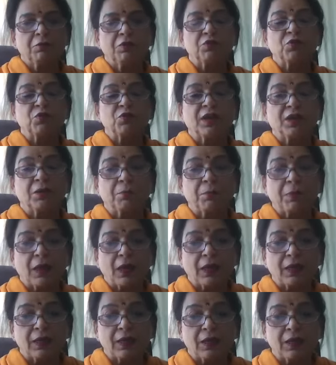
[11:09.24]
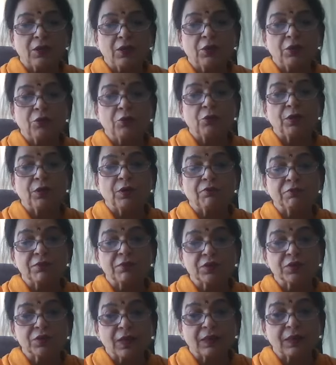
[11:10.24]
which we can apply during
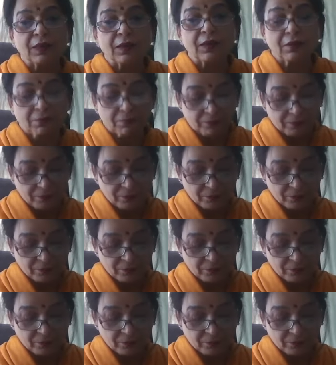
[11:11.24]
our sadhana.